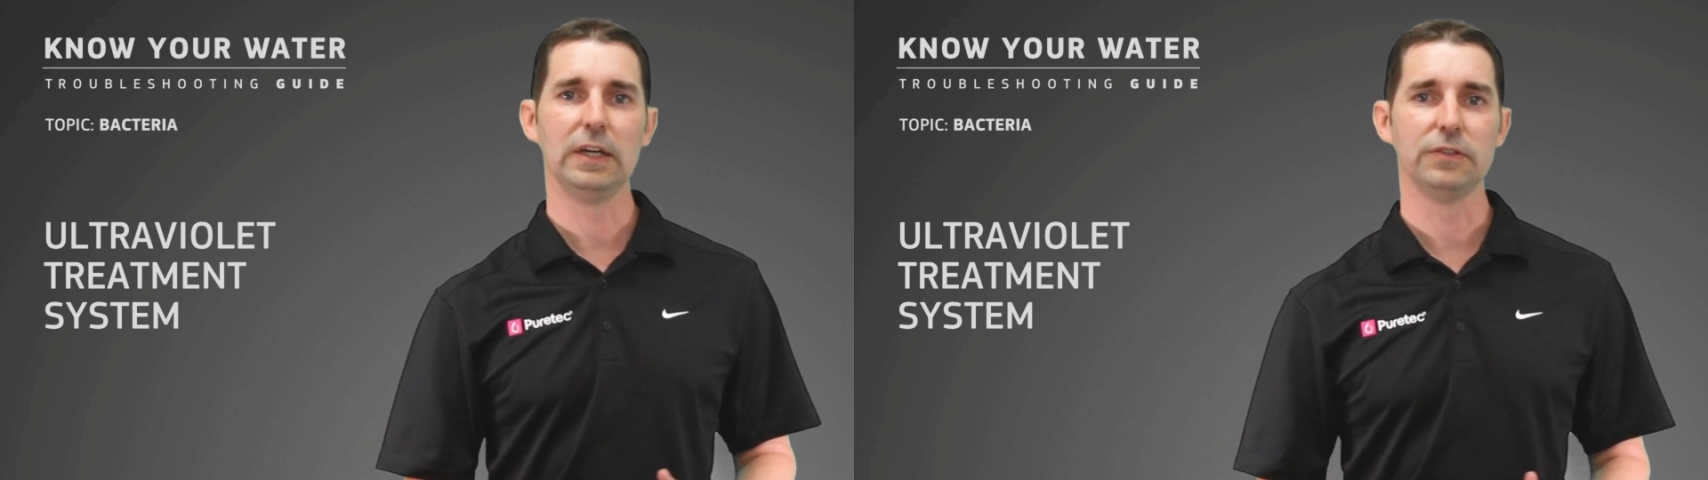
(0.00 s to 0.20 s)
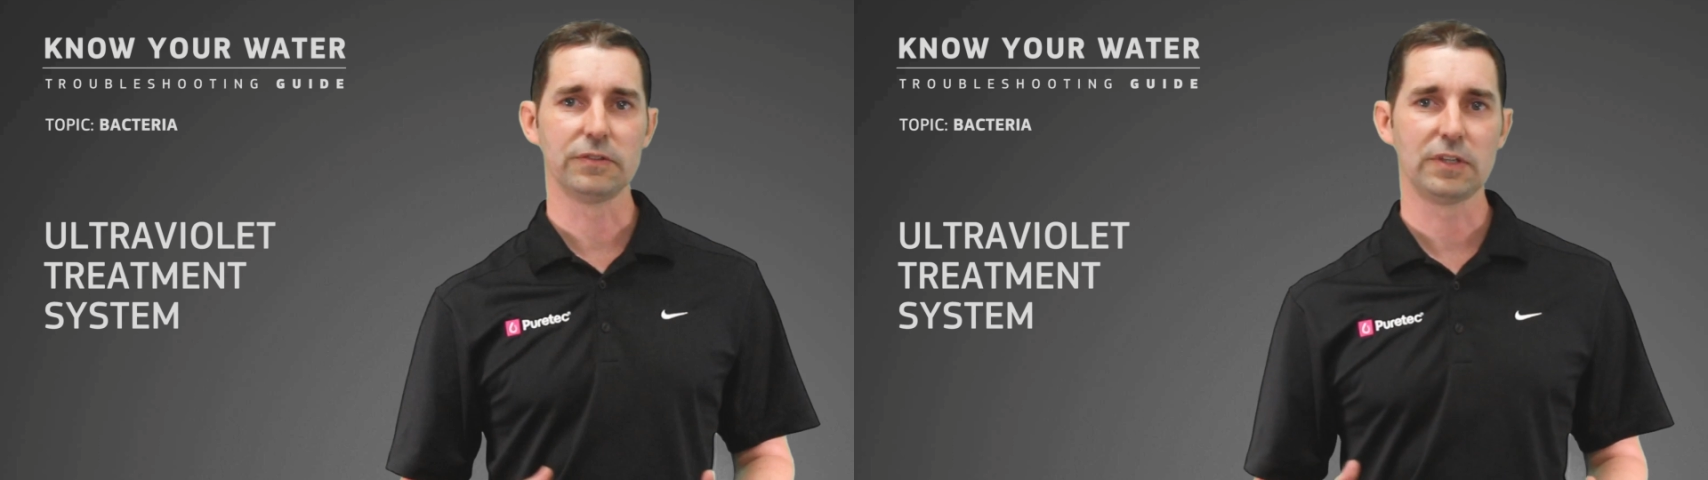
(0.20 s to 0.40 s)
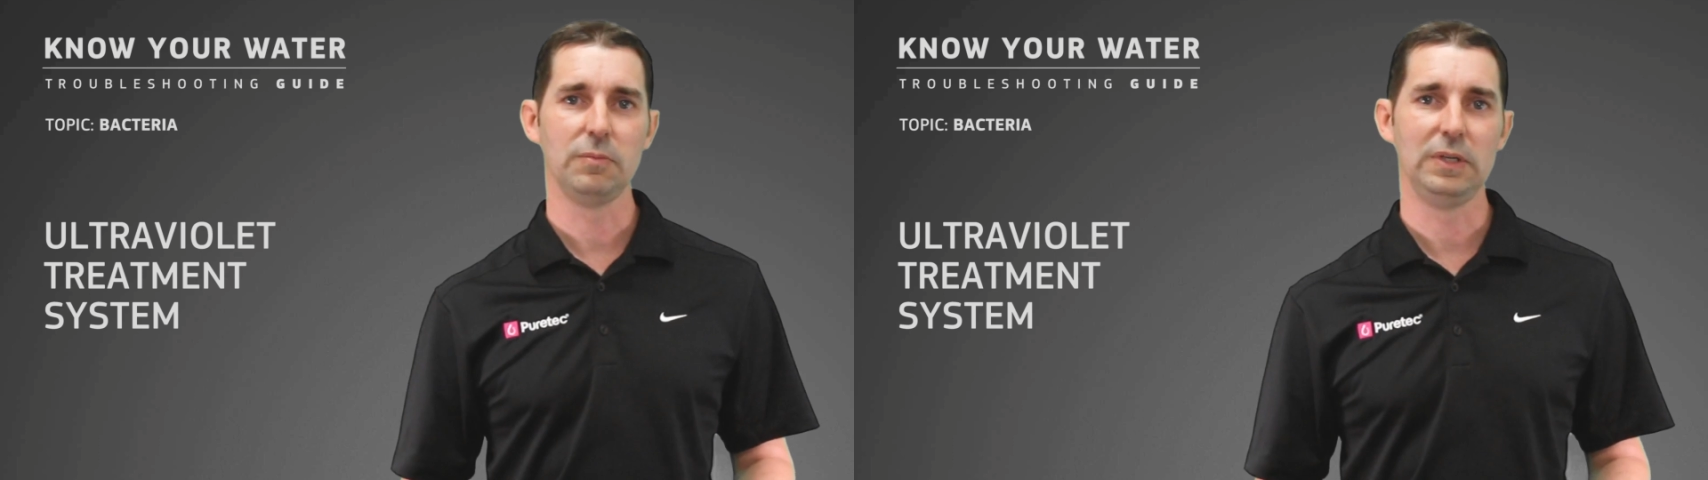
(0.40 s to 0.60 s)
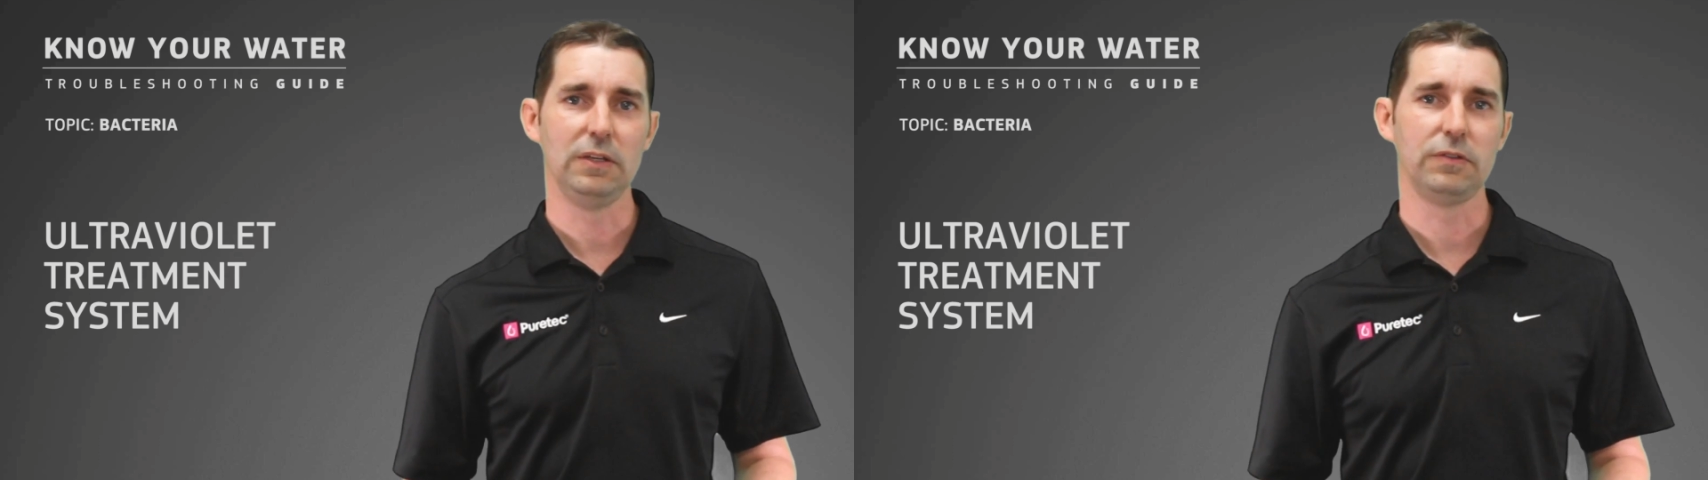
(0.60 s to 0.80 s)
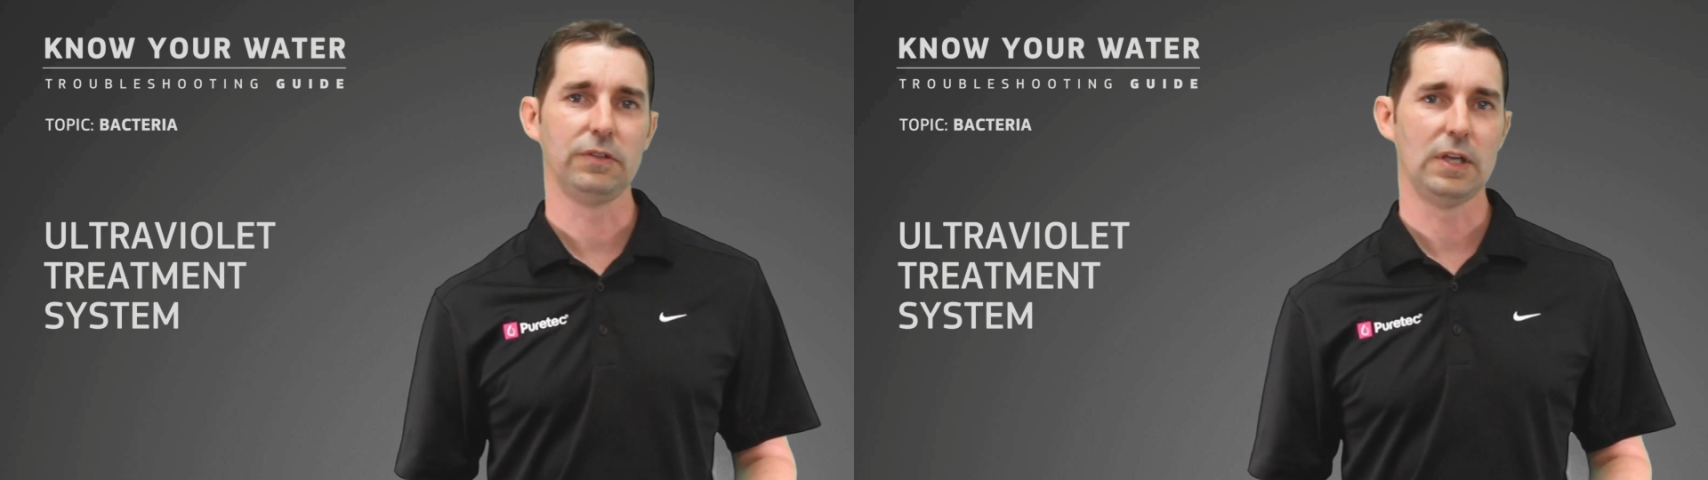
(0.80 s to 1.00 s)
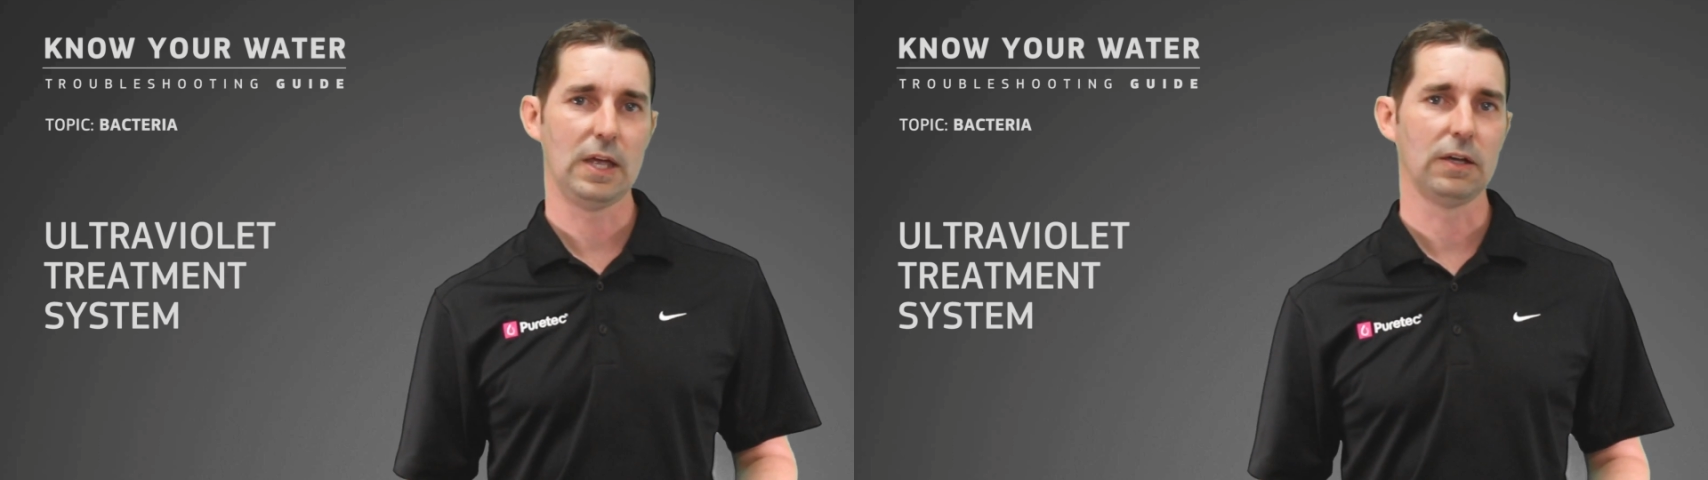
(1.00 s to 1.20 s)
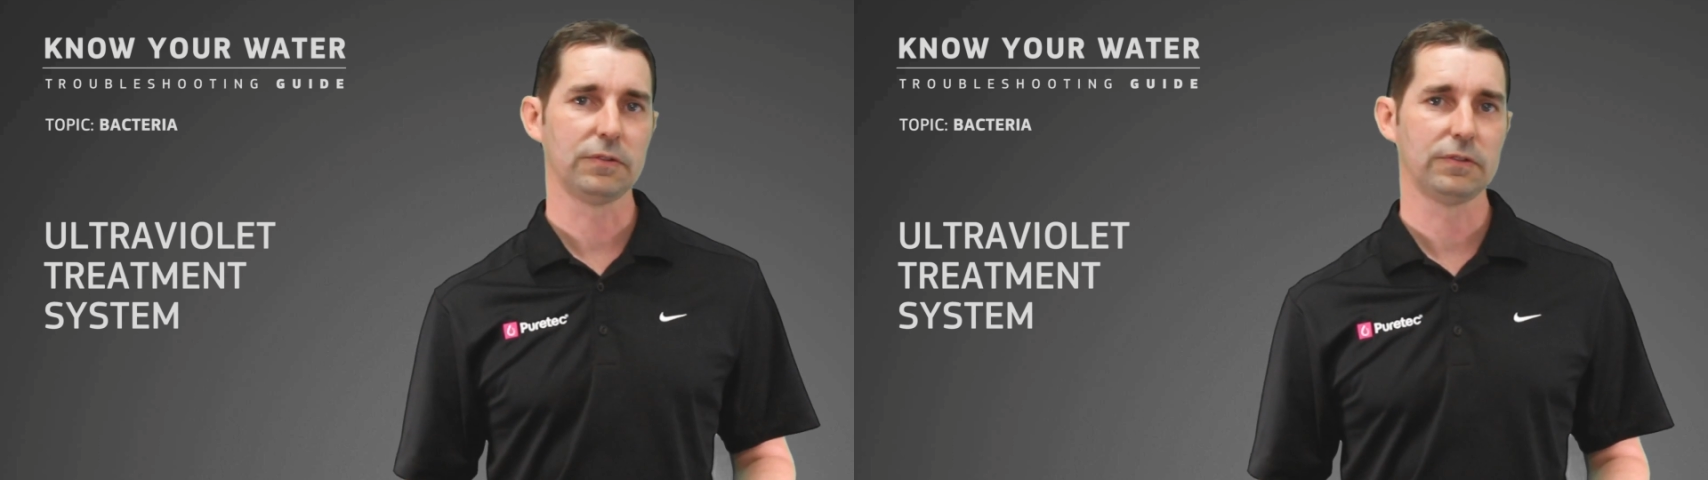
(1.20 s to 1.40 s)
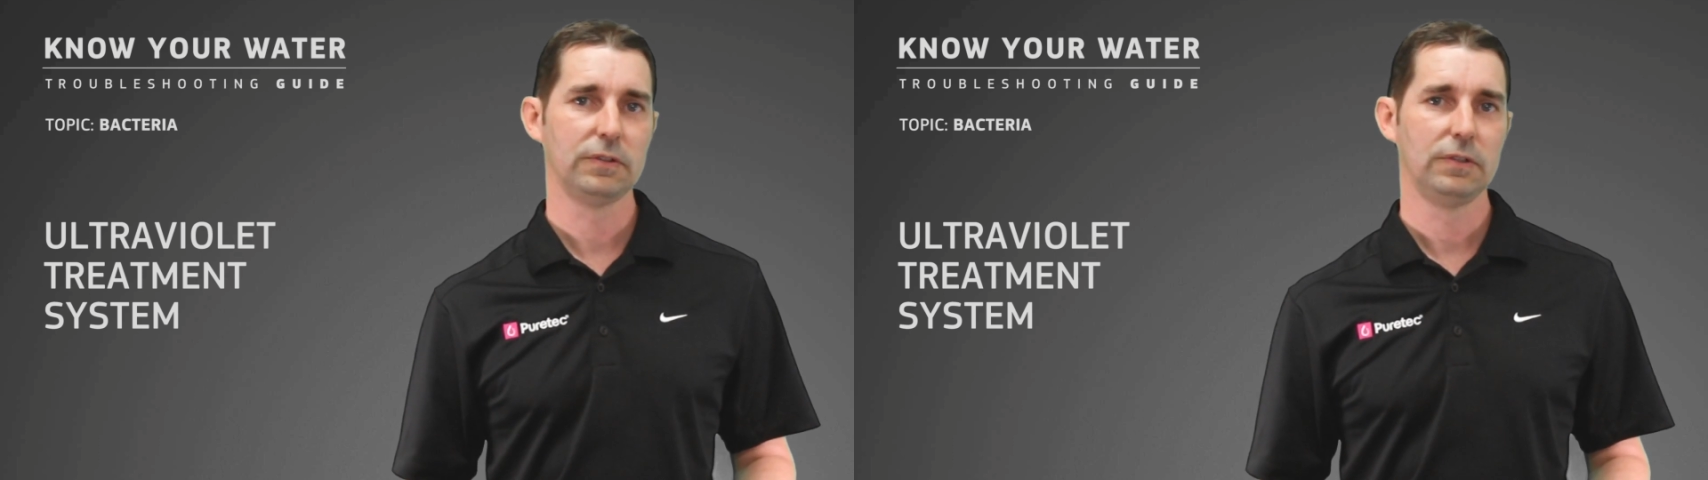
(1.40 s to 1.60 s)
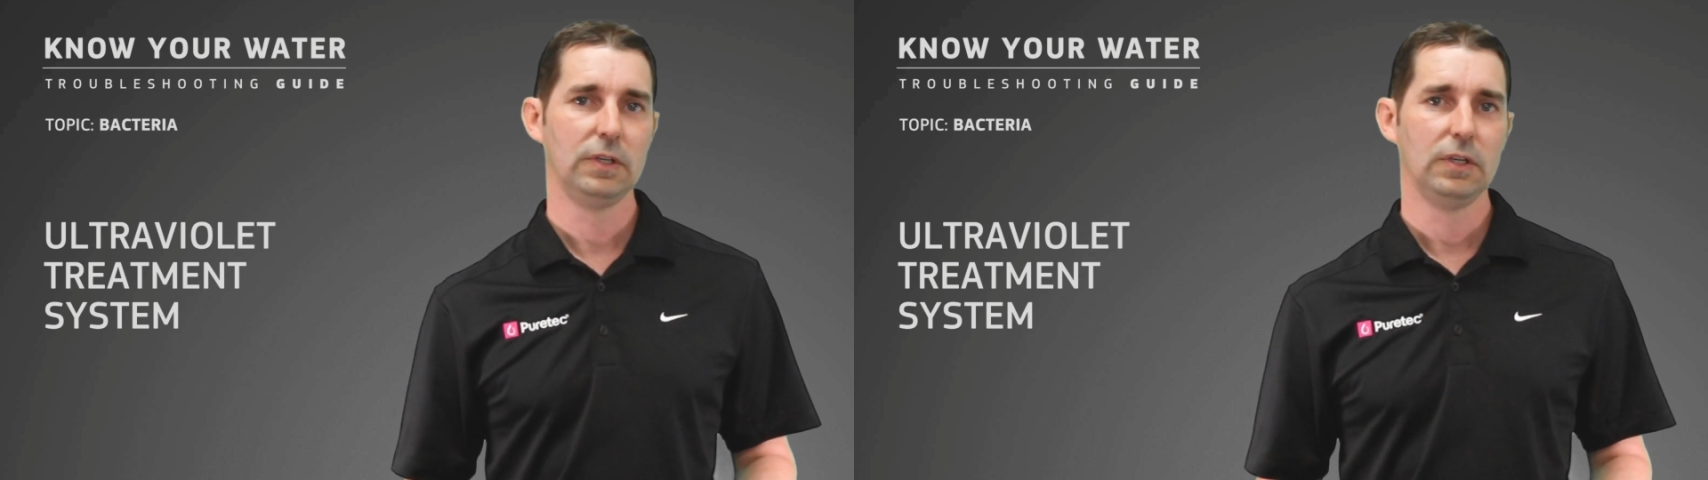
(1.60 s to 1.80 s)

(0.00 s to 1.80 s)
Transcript: as it's coming into your house.